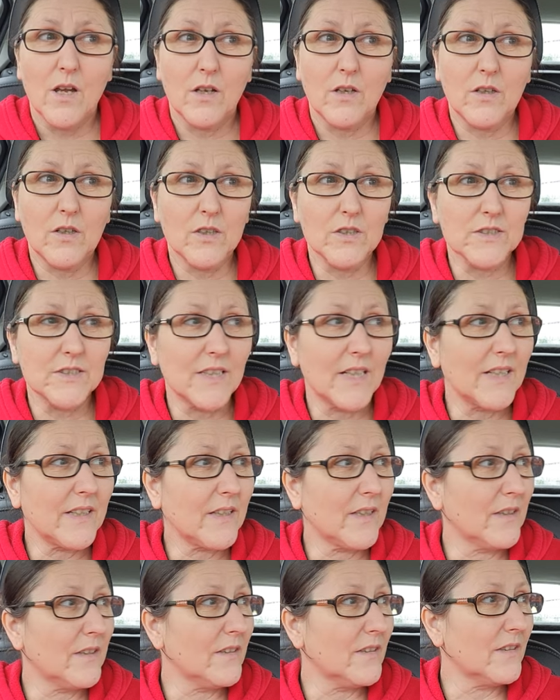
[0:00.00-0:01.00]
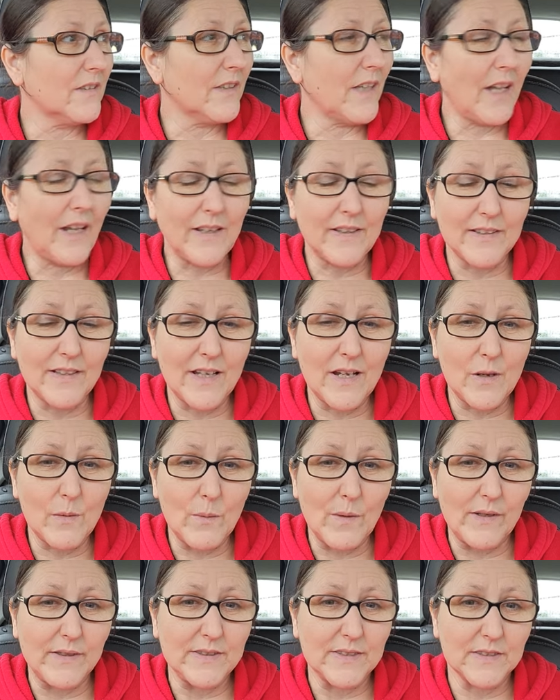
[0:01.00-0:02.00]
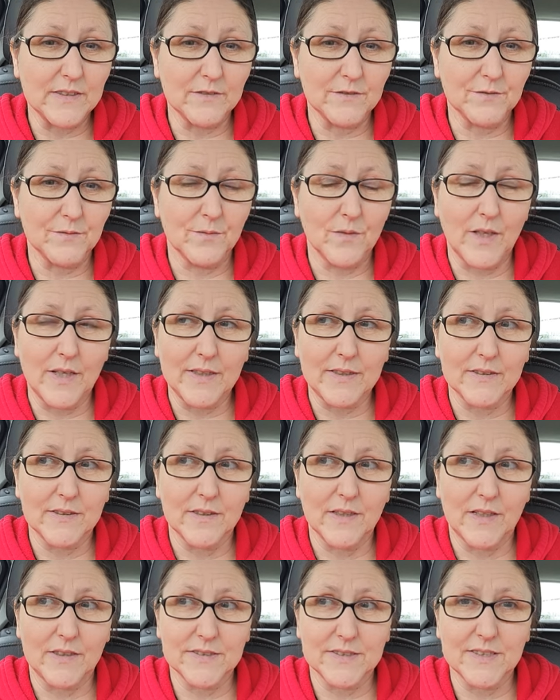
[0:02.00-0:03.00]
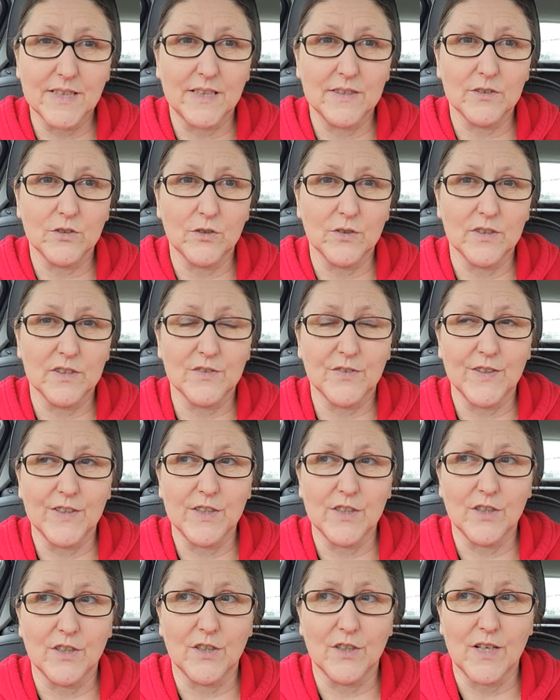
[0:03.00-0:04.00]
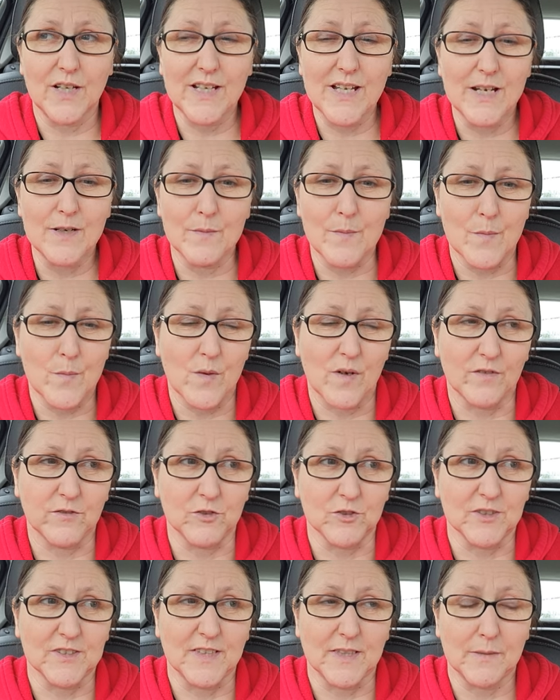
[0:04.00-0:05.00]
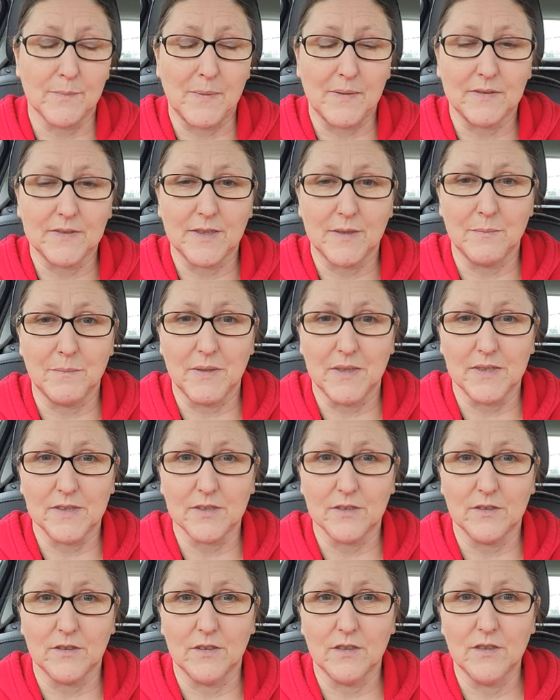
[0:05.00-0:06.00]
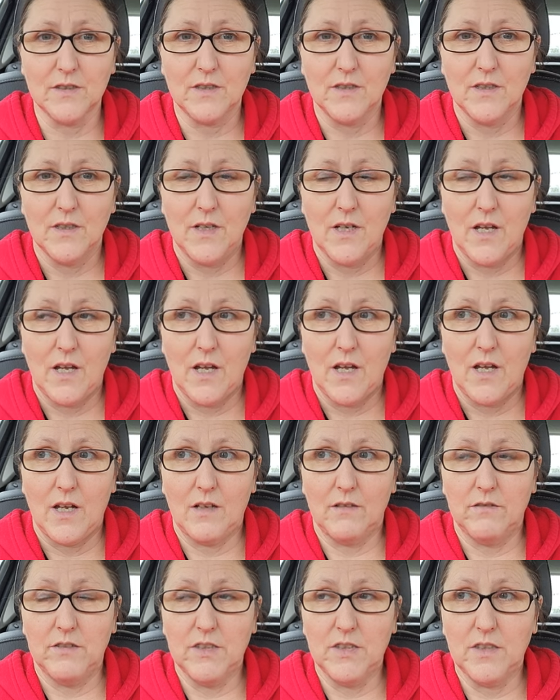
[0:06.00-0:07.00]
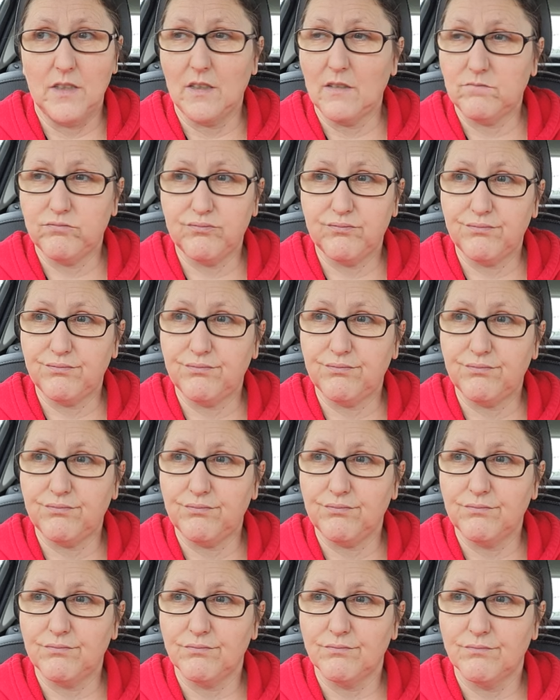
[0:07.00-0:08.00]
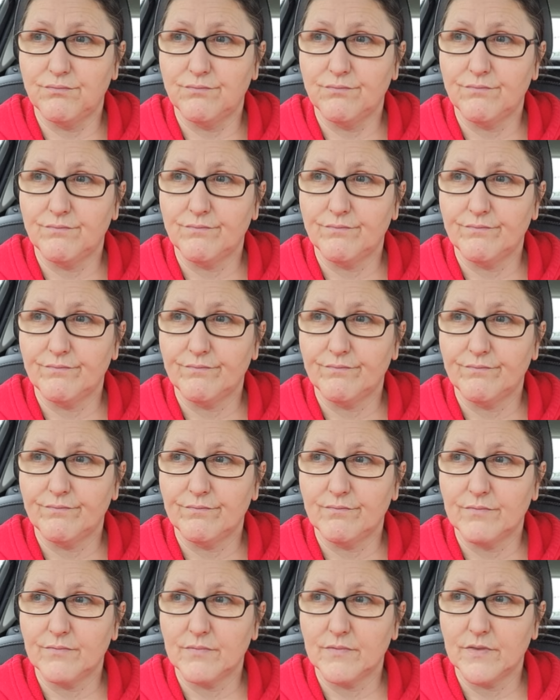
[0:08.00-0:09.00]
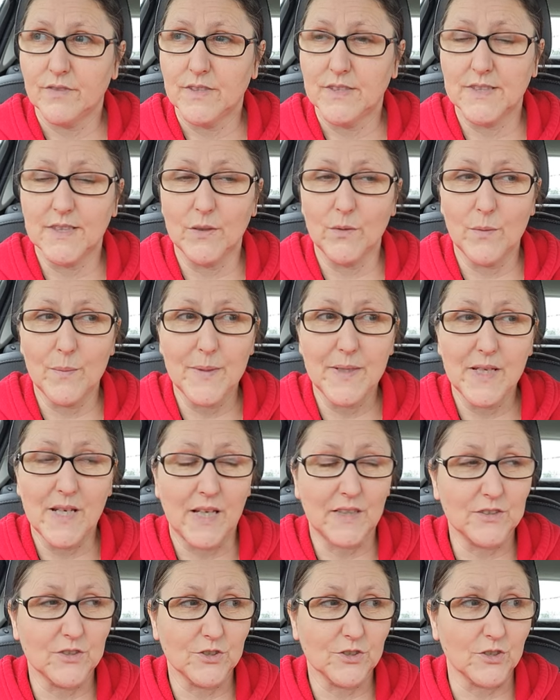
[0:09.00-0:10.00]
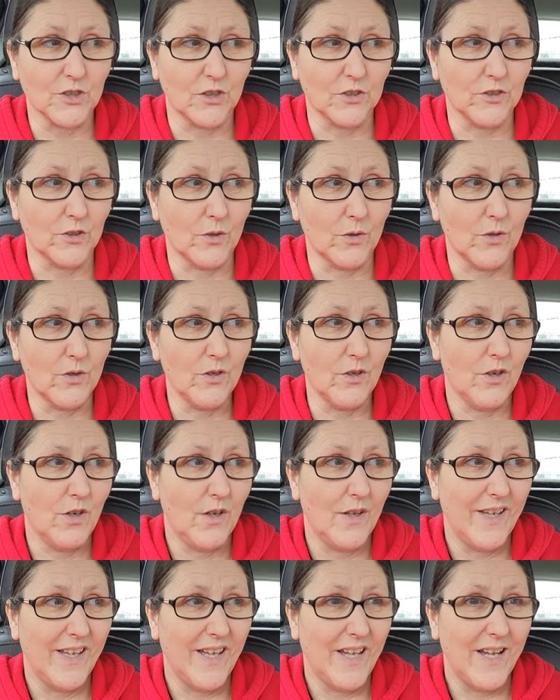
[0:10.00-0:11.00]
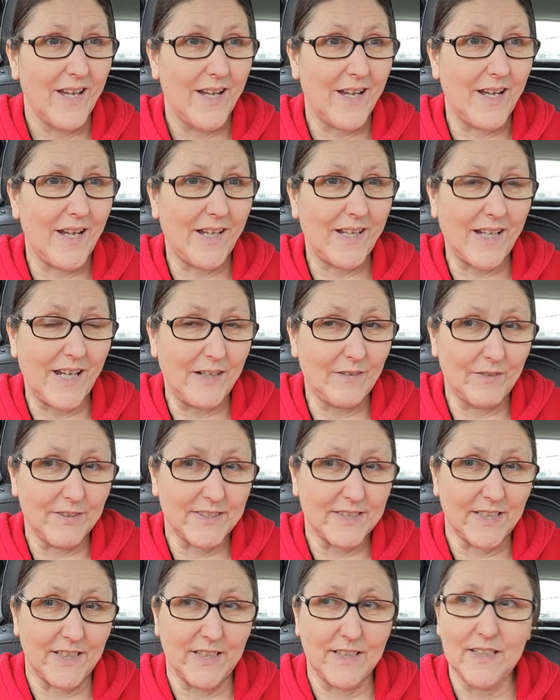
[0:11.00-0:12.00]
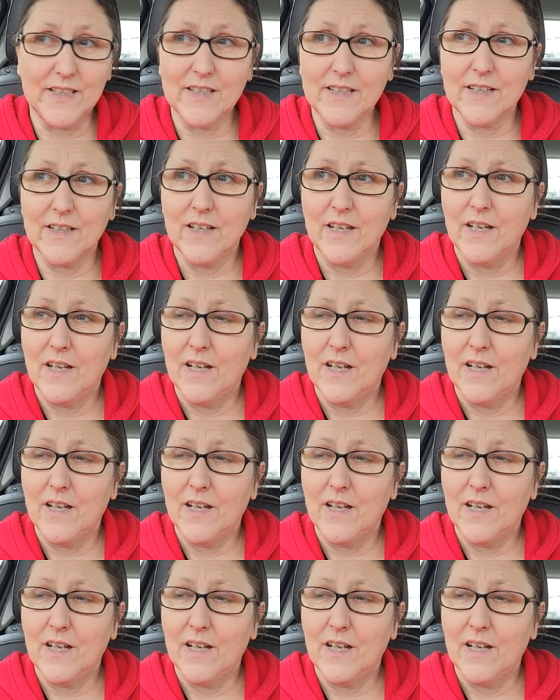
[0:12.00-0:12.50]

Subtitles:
Because I can, like now, I've started doing this video. I can't remember what I've just said about 10 minutes ago. I'm really, you see what I mean? I just don't know. I can't retain it.